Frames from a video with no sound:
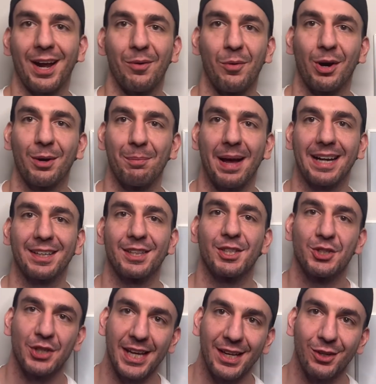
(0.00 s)
welcome back to the
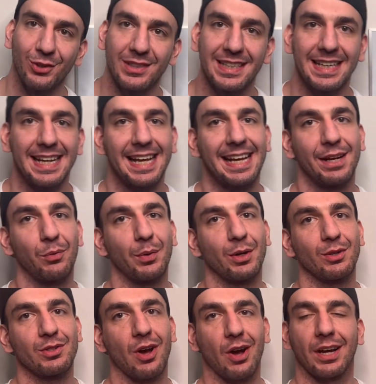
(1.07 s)
channel. Today we are
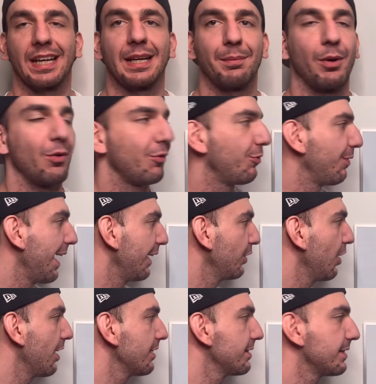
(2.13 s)
talking about fat
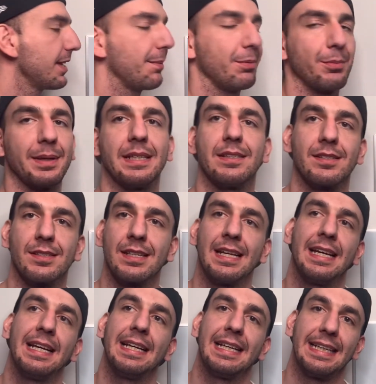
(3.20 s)
loss supplements.
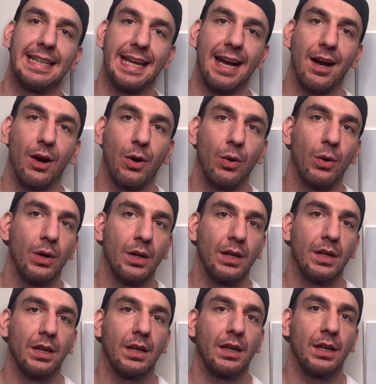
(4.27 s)
Now,
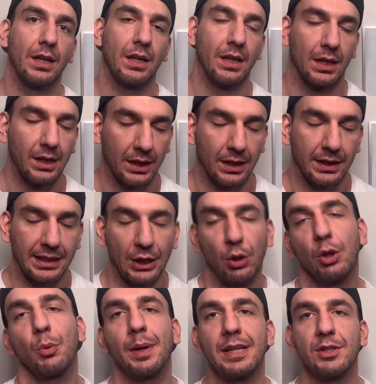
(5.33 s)
the
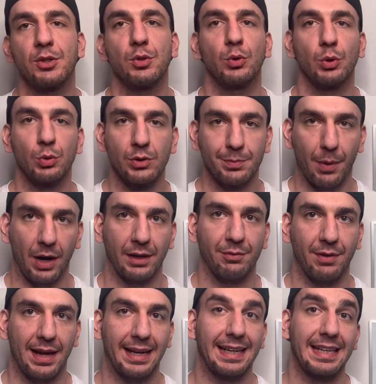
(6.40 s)
only way to lose body
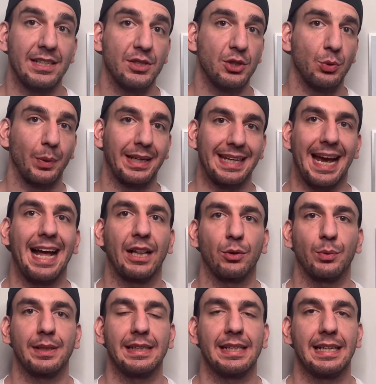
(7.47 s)
fat is through a
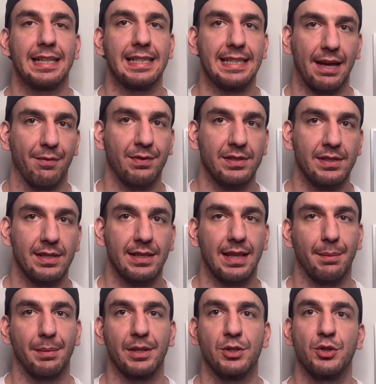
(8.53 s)
calorie deficit. That
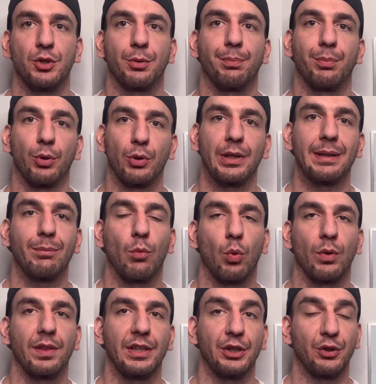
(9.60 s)
means you're burning more
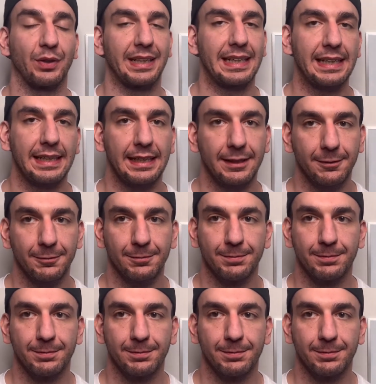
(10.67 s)
than you're eating.